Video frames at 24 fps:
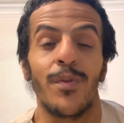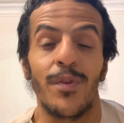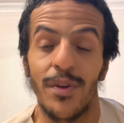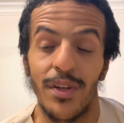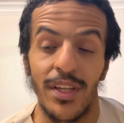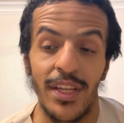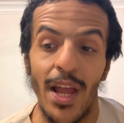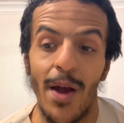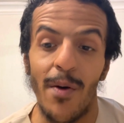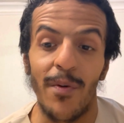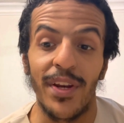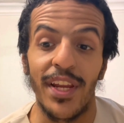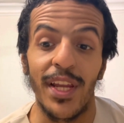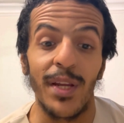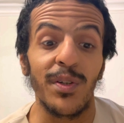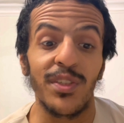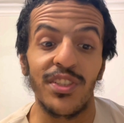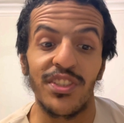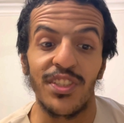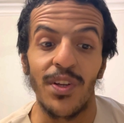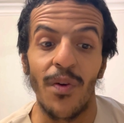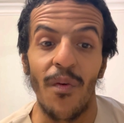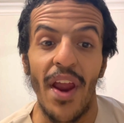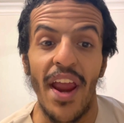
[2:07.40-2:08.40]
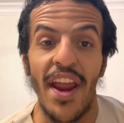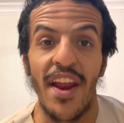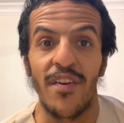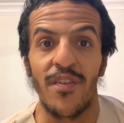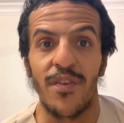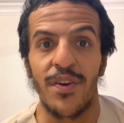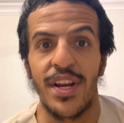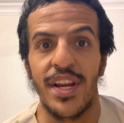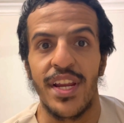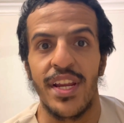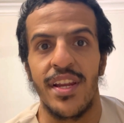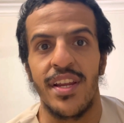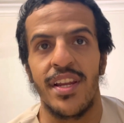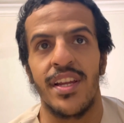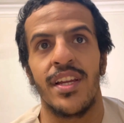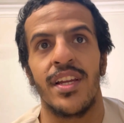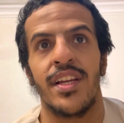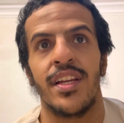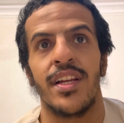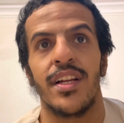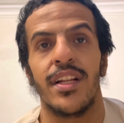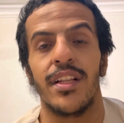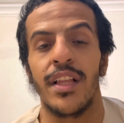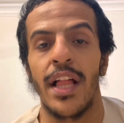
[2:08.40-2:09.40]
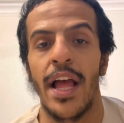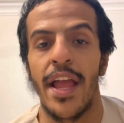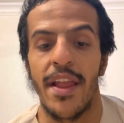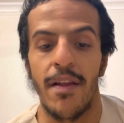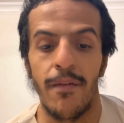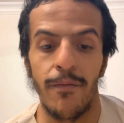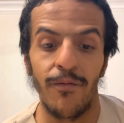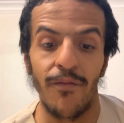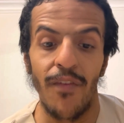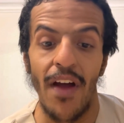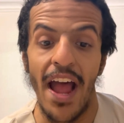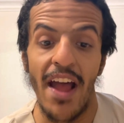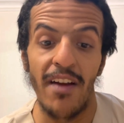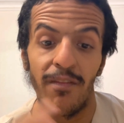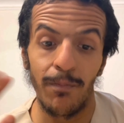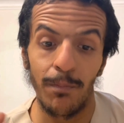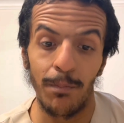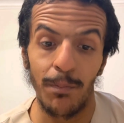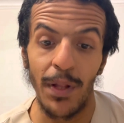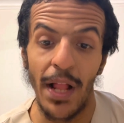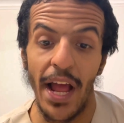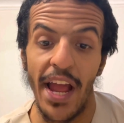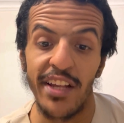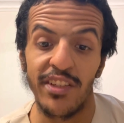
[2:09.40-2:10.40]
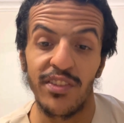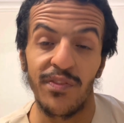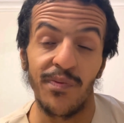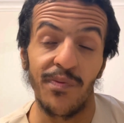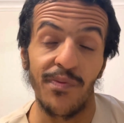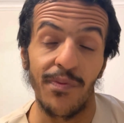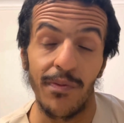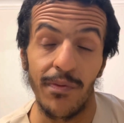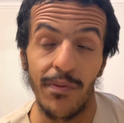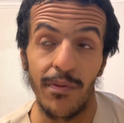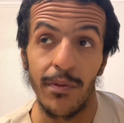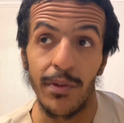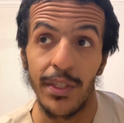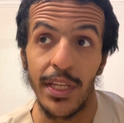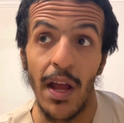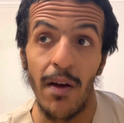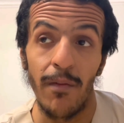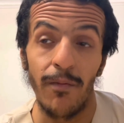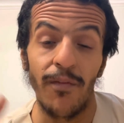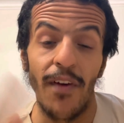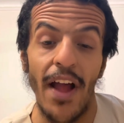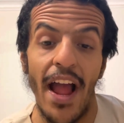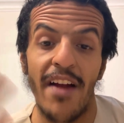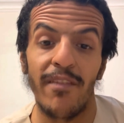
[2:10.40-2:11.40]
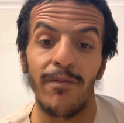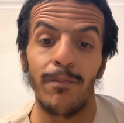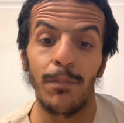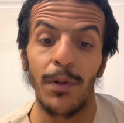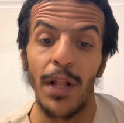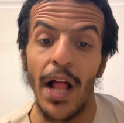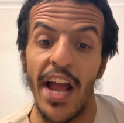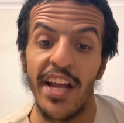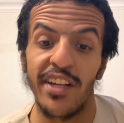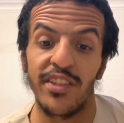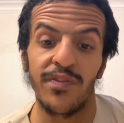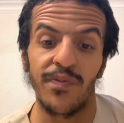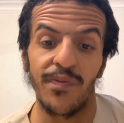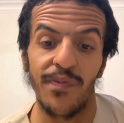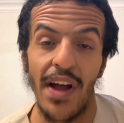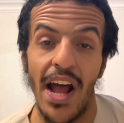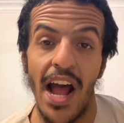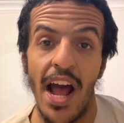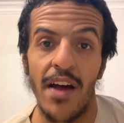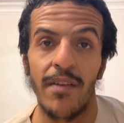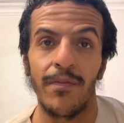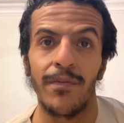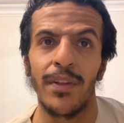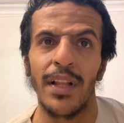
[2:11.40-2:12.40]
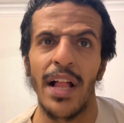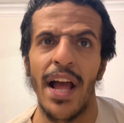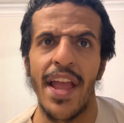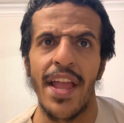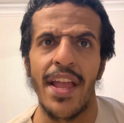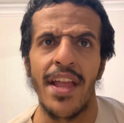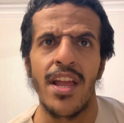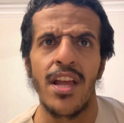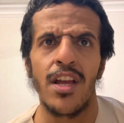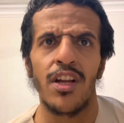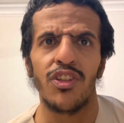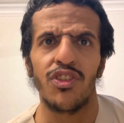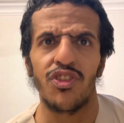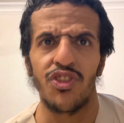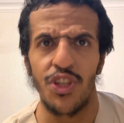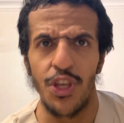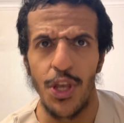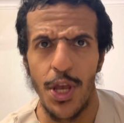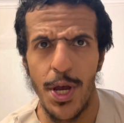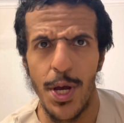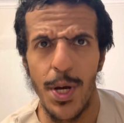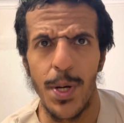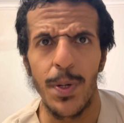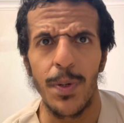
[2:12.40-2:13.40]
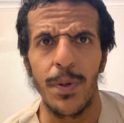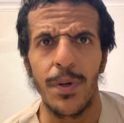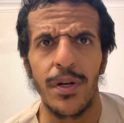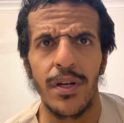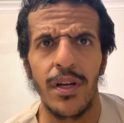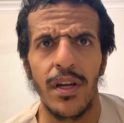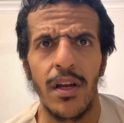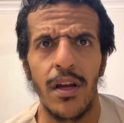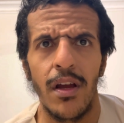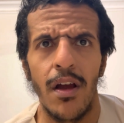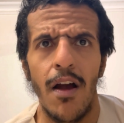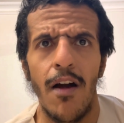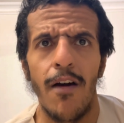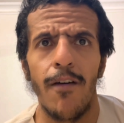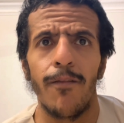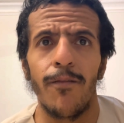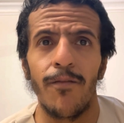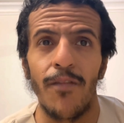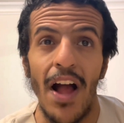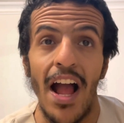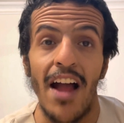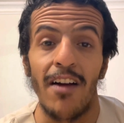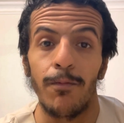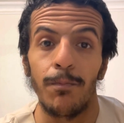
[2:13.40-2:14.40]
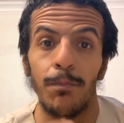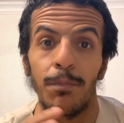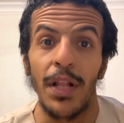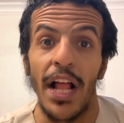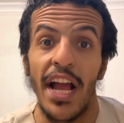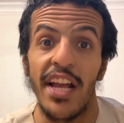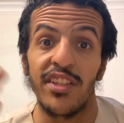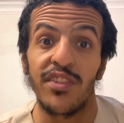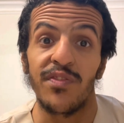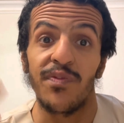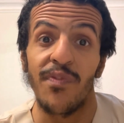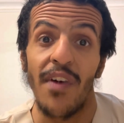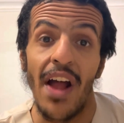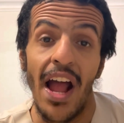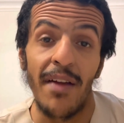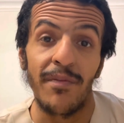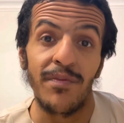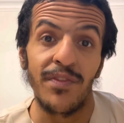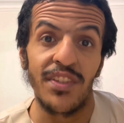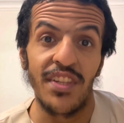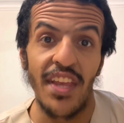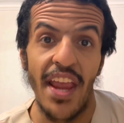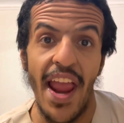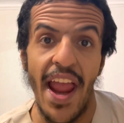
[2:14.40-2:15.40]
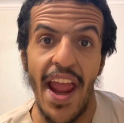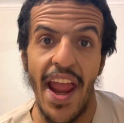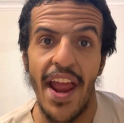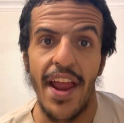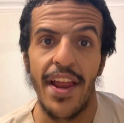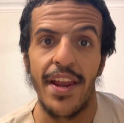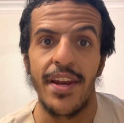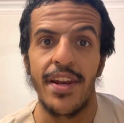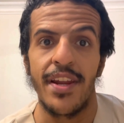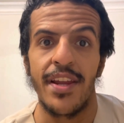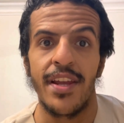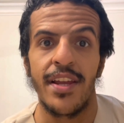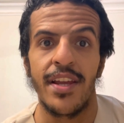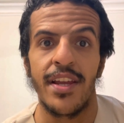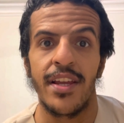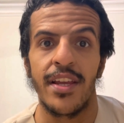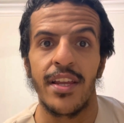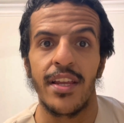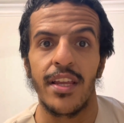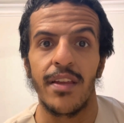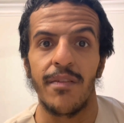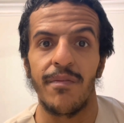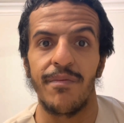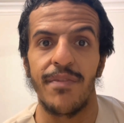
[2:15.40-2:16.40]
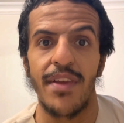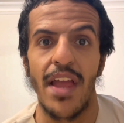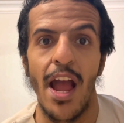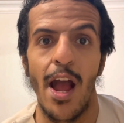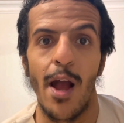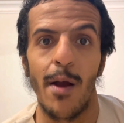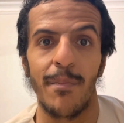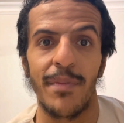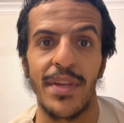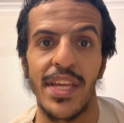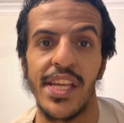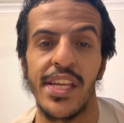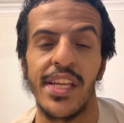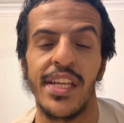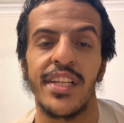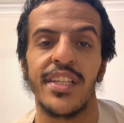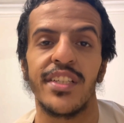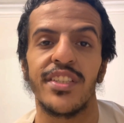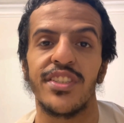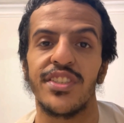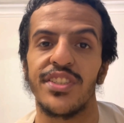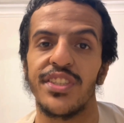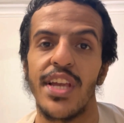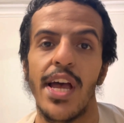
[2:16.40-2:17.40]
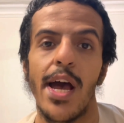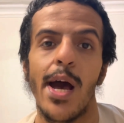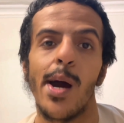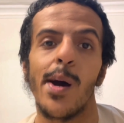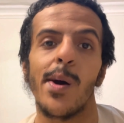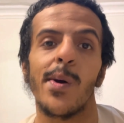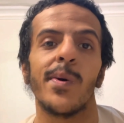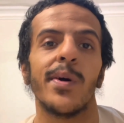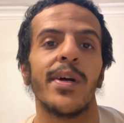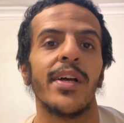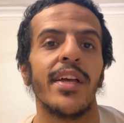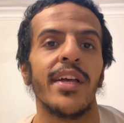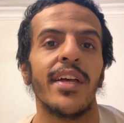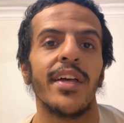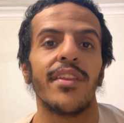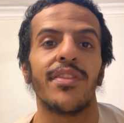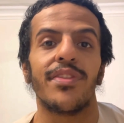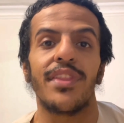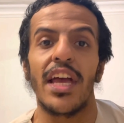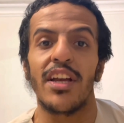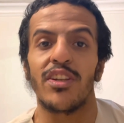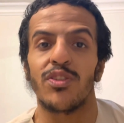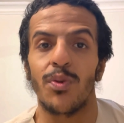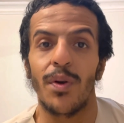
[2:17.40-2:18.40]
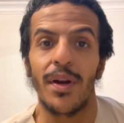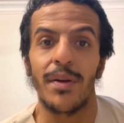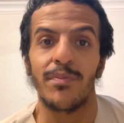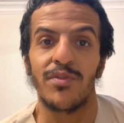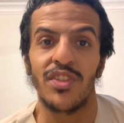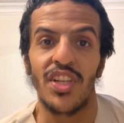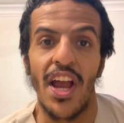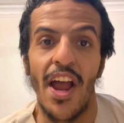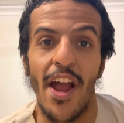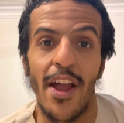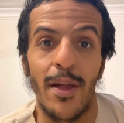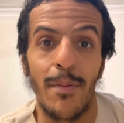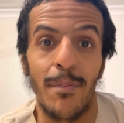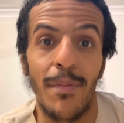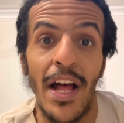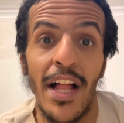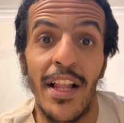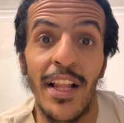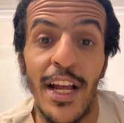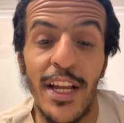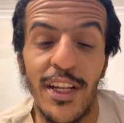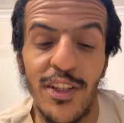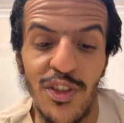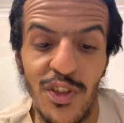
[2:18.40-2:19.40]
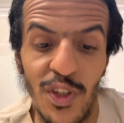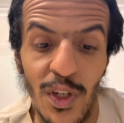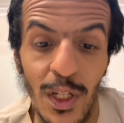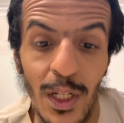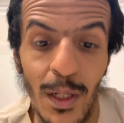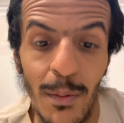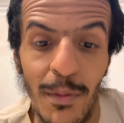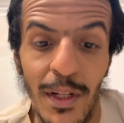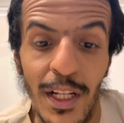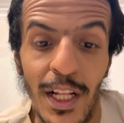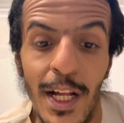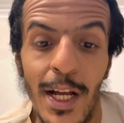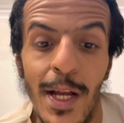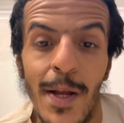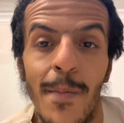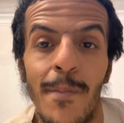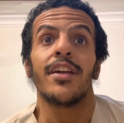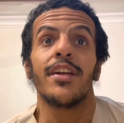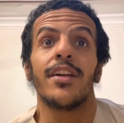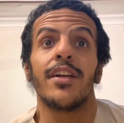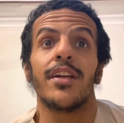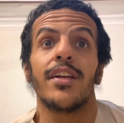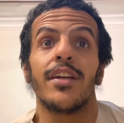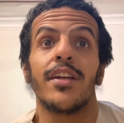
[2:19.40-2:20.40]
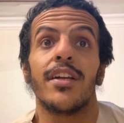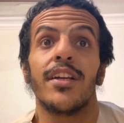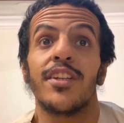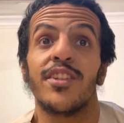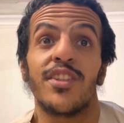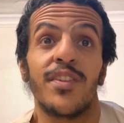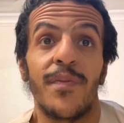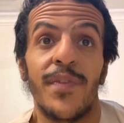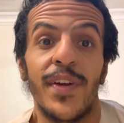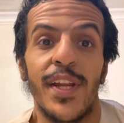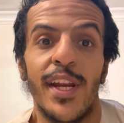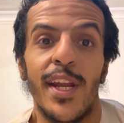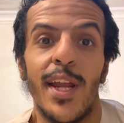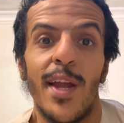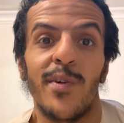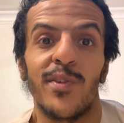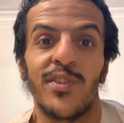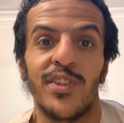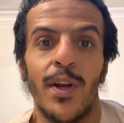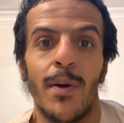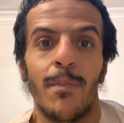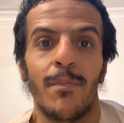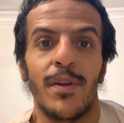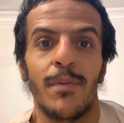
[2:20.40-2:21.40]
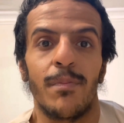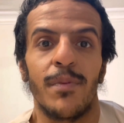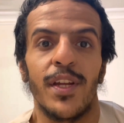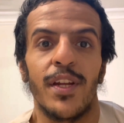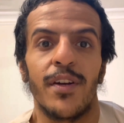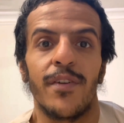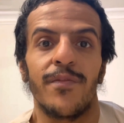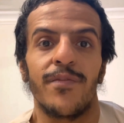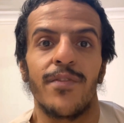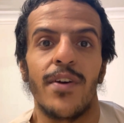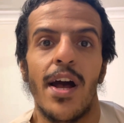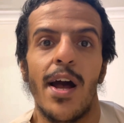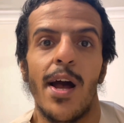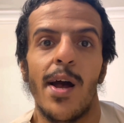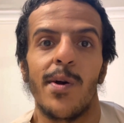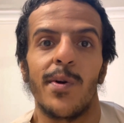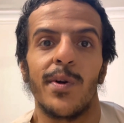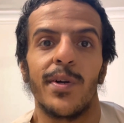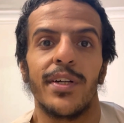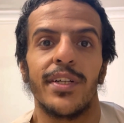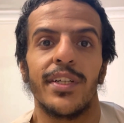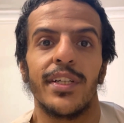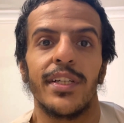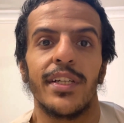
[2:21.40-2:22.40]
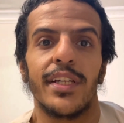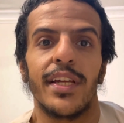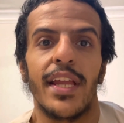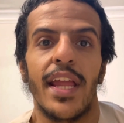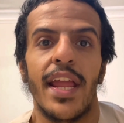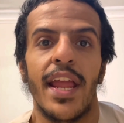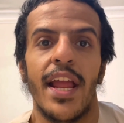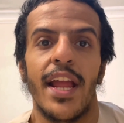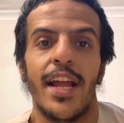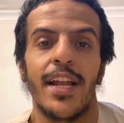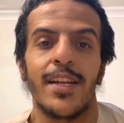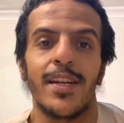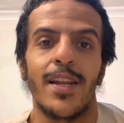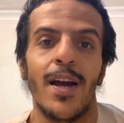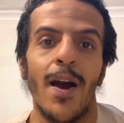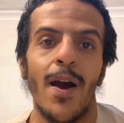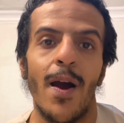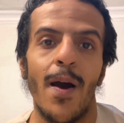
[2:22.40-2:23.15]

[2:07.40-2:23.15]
when he was so angry, like, 5 plus 5, like, 2, 5 plus 5, 10, you feel me? So, that's what I'm talking about, like, Dulla. This video is gonna be beautiful, and,